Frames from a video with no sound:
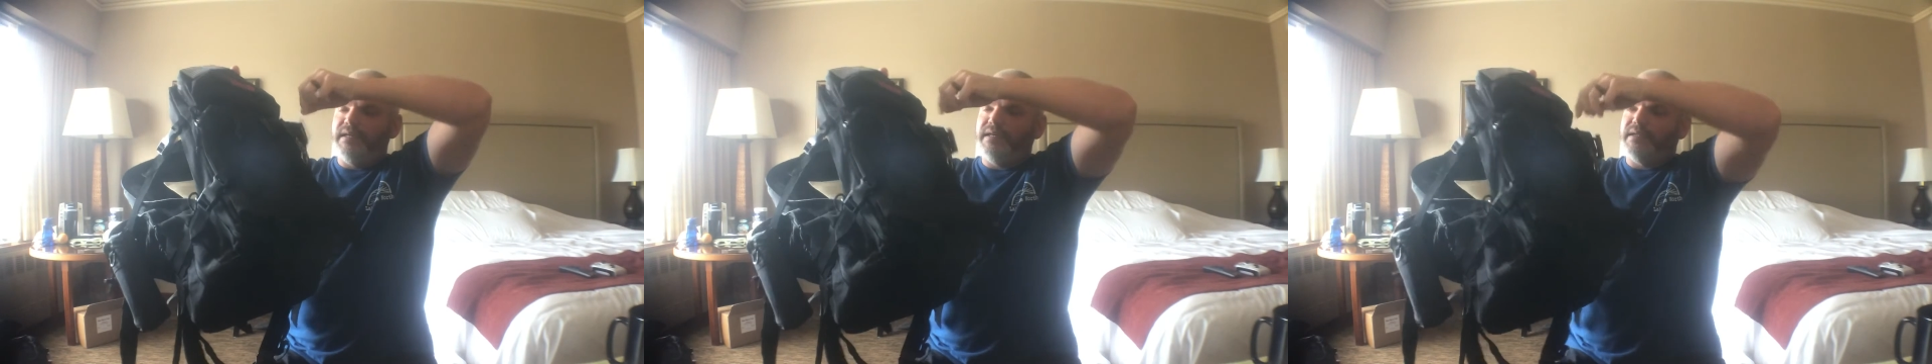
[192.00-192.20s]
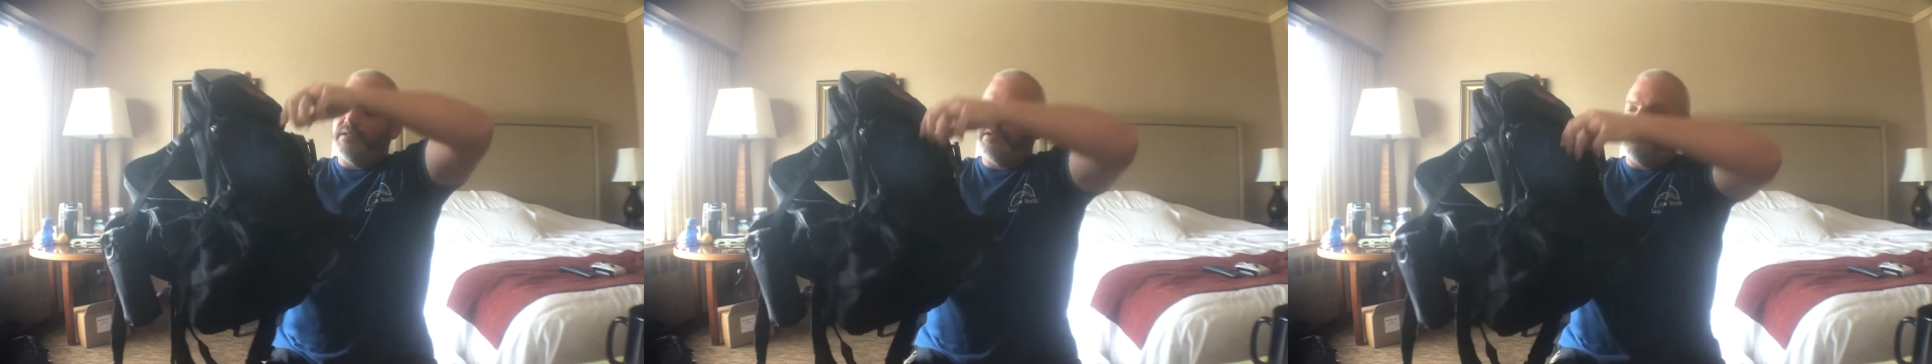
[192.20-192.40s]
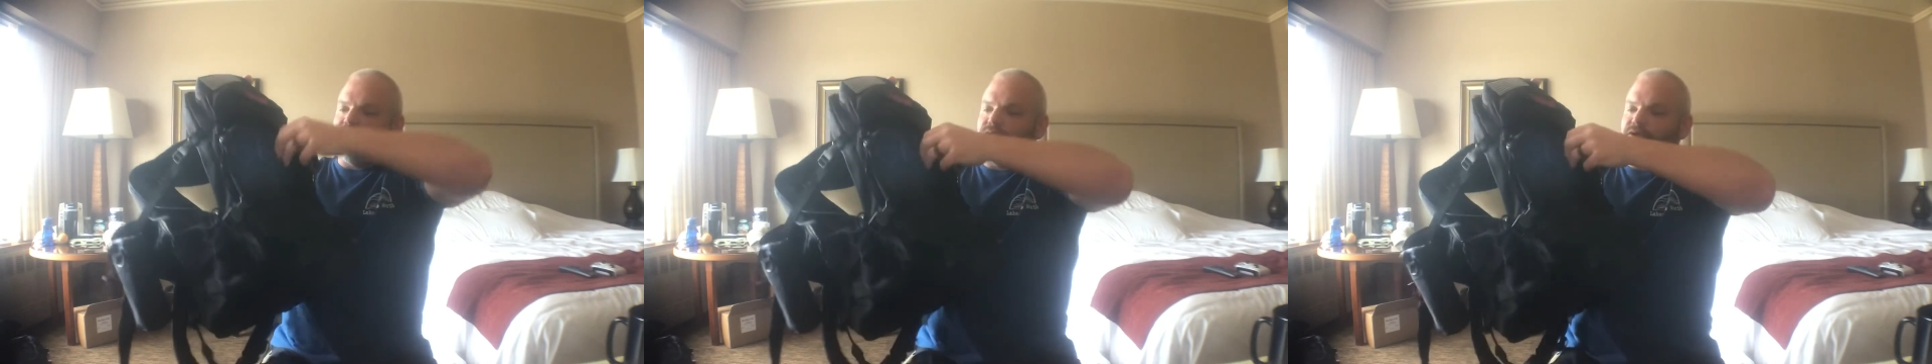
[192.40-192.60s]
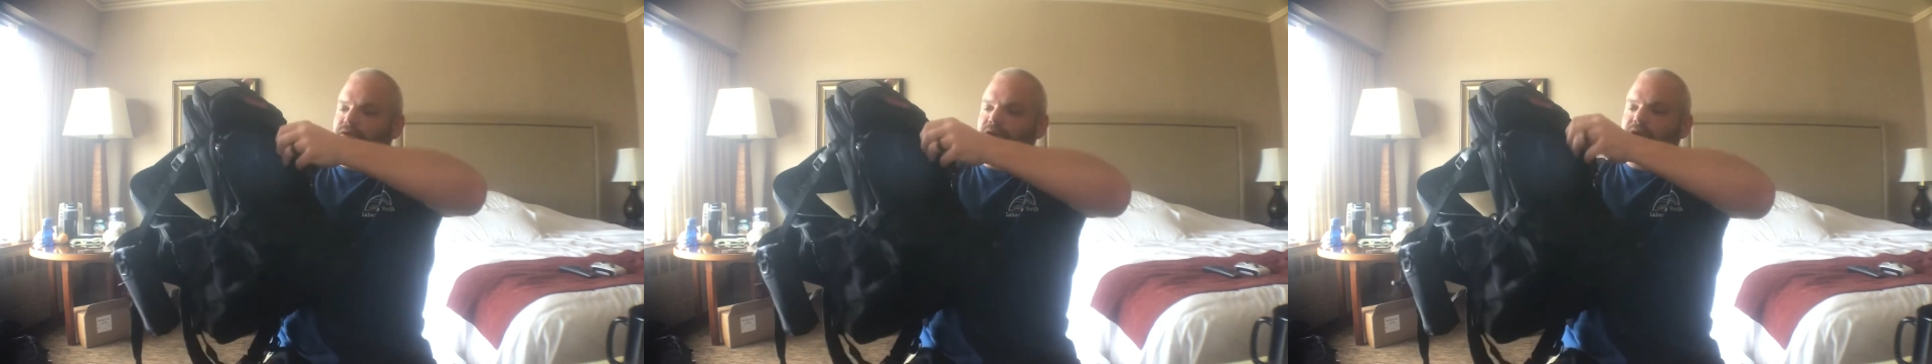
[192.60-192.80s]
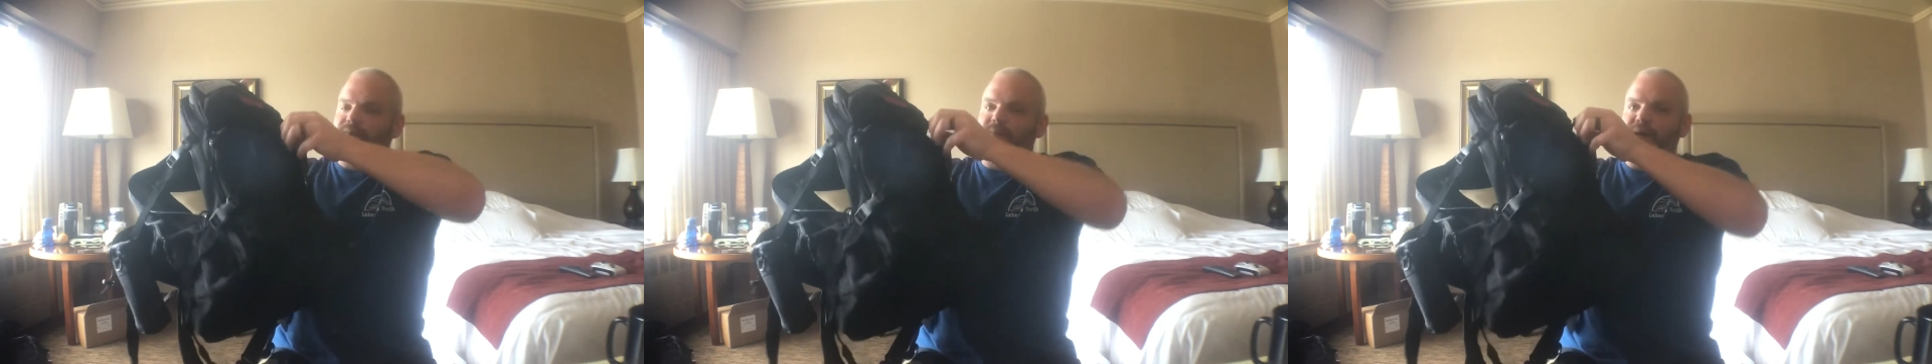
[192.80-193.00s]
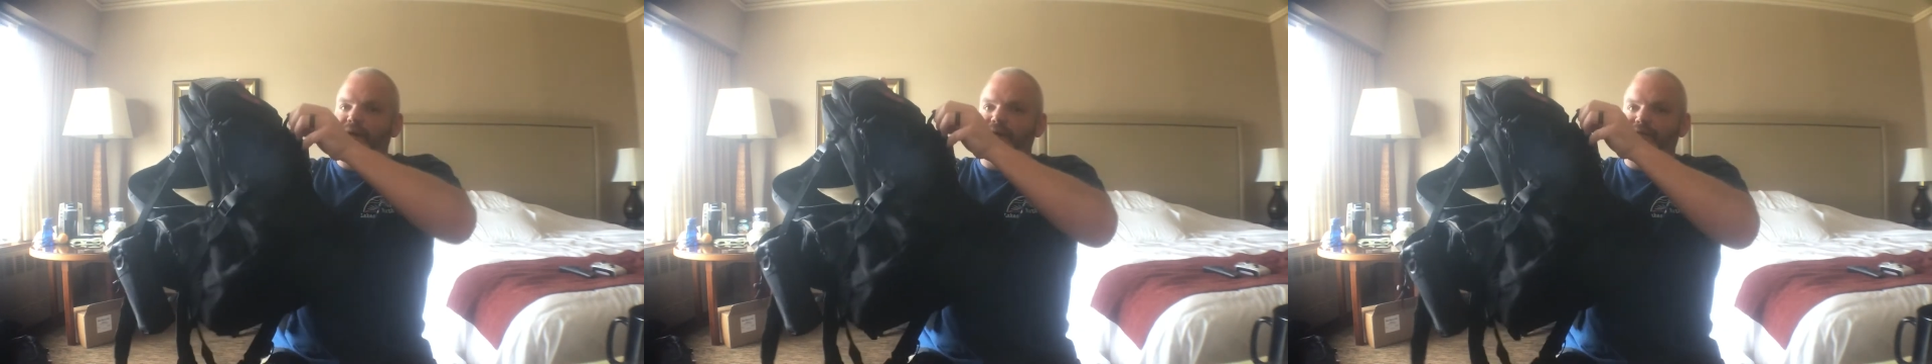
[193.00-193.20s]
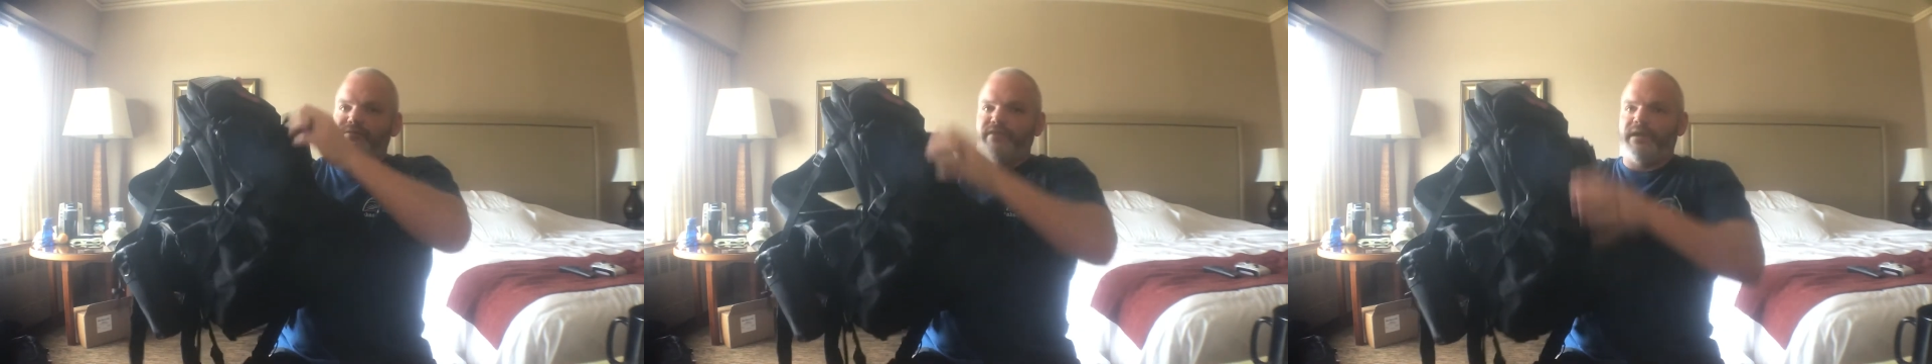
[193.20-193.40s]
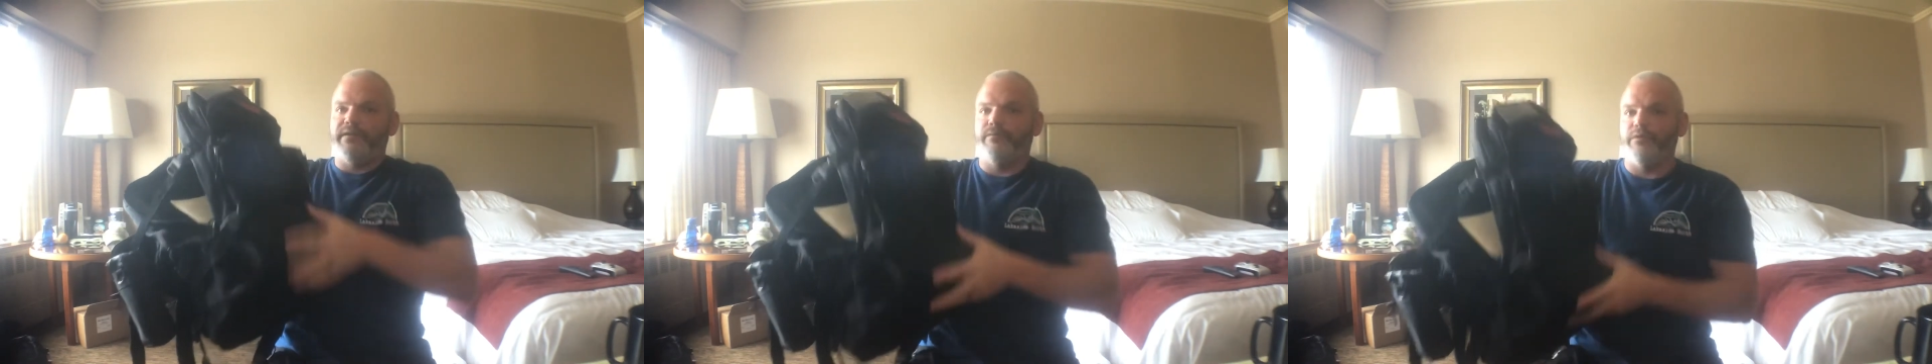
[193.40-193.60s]
so they're not made
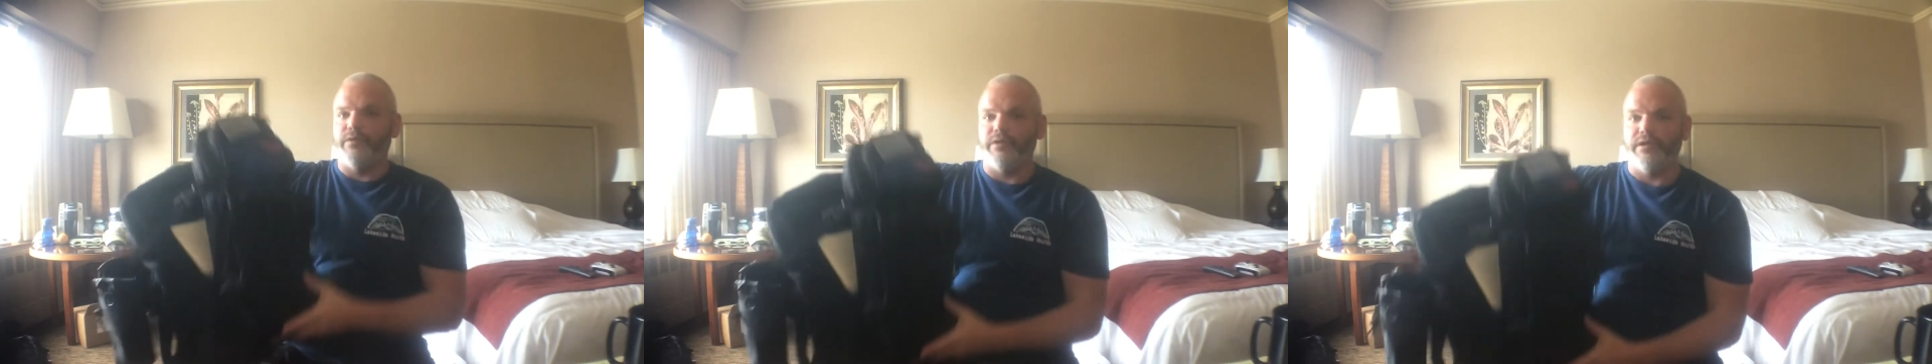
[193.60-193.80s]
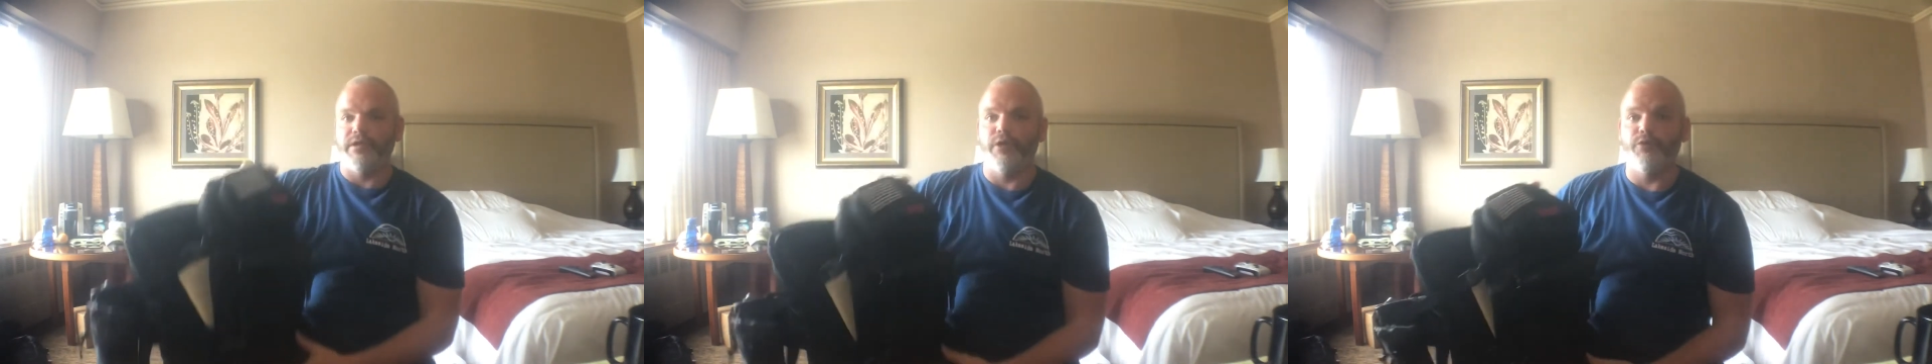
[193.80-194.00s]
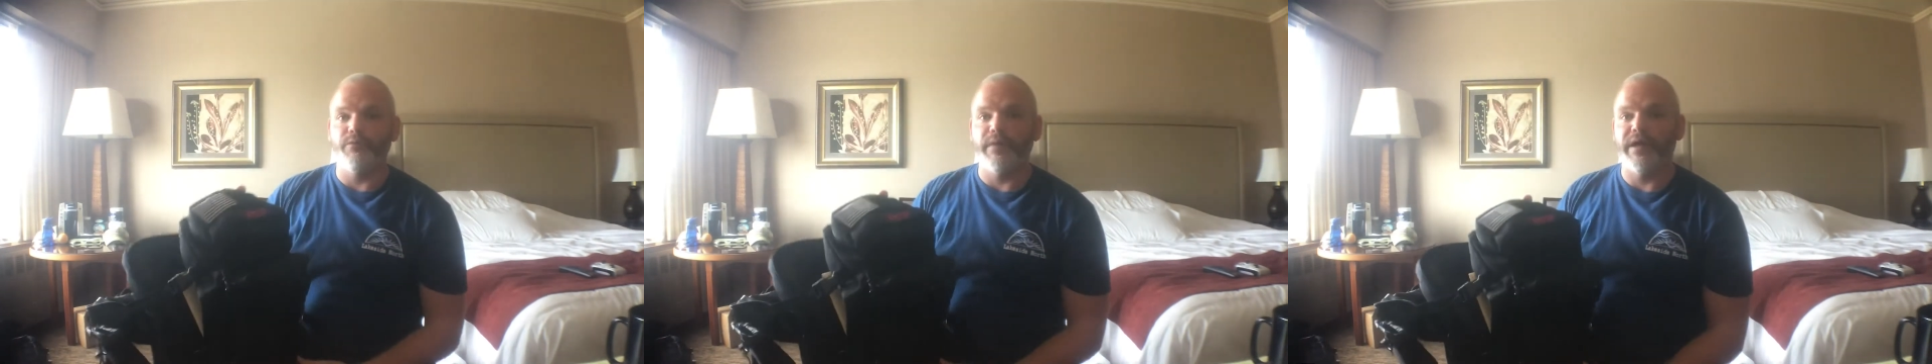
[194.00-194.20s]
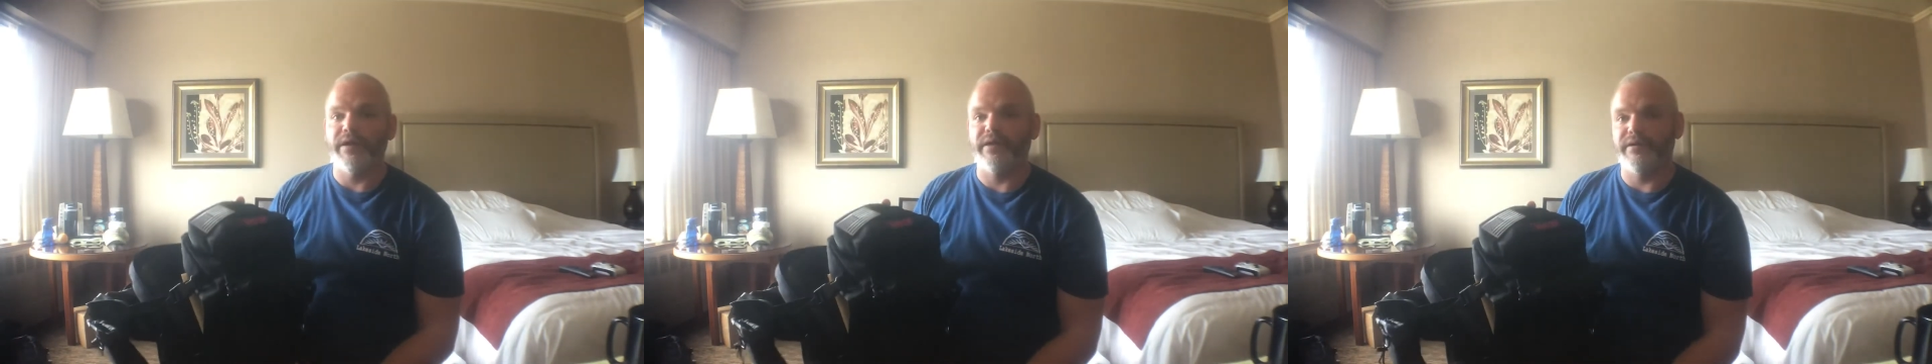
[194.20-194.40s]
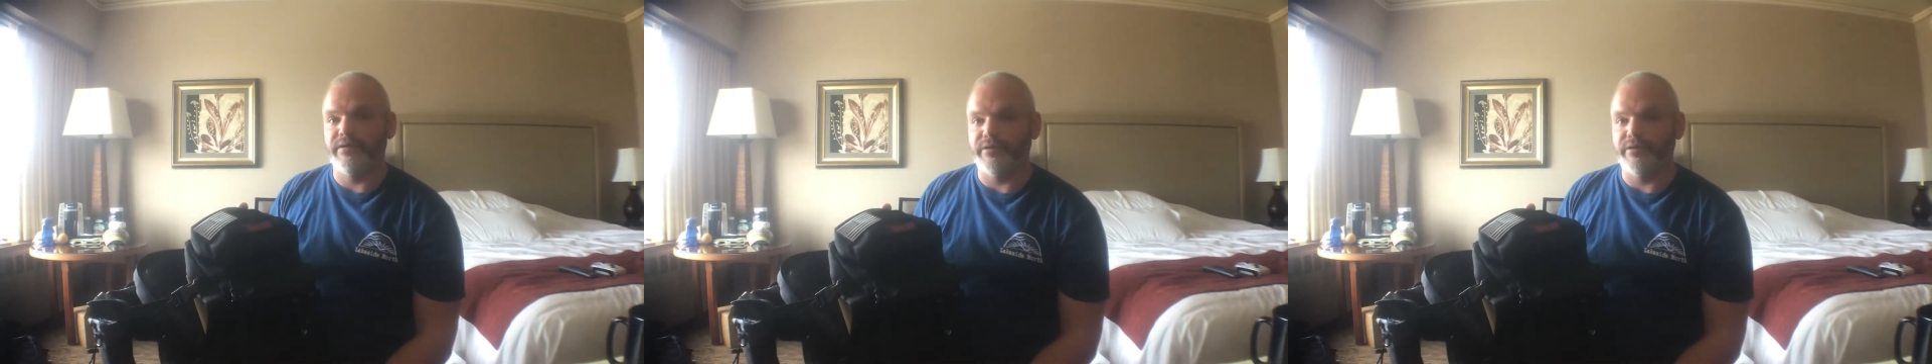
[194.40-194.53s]
for like really load bearing.